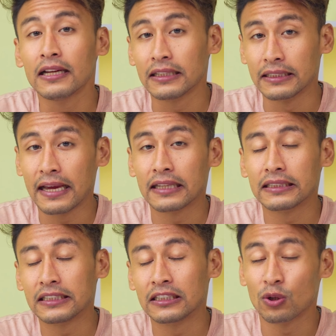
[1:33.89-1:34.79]
than
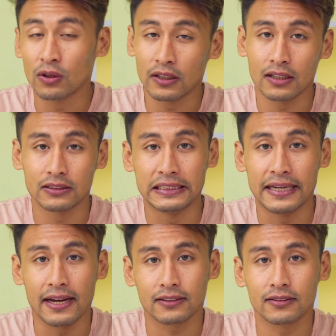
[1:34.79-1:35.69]
the Gorilla Glass
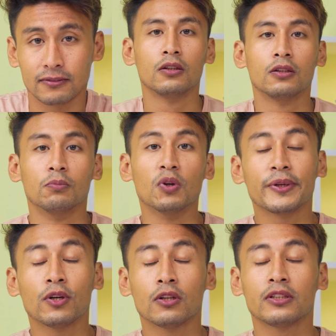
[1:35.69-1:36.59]
DX.
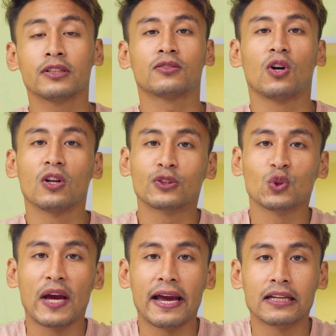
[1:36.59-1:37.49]
Moving on, this
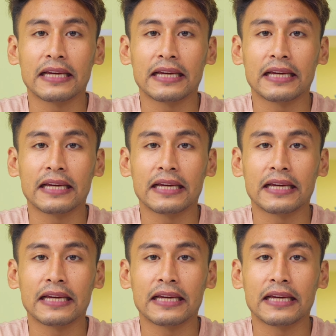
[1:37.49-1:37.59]
also has